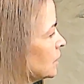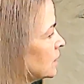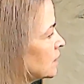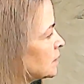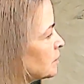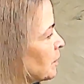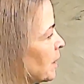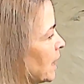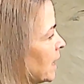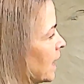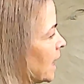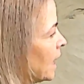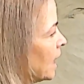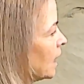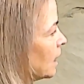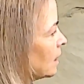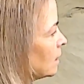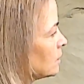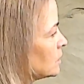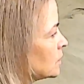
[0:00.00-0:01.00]
this by
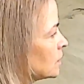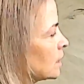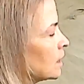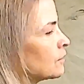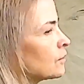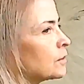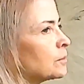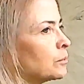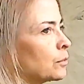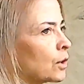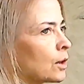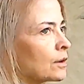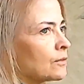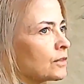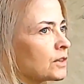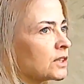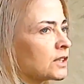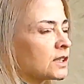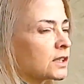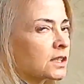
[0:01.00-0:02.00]
hand to give it more of
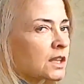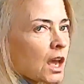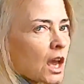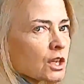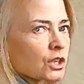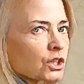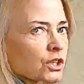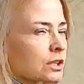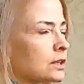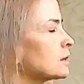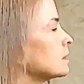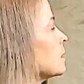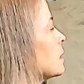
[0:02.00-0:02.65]
a sketch